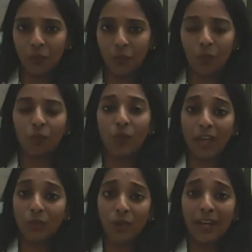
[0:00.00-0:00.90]
Or
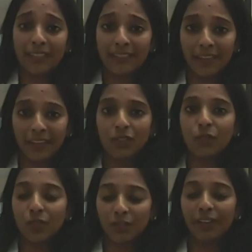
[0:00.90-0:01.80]
why do I think 2
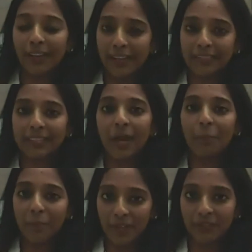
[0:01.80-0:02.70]
hearing aids are
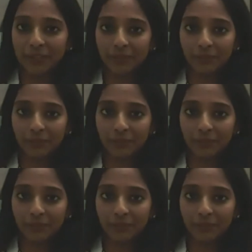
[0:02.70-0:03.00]
better?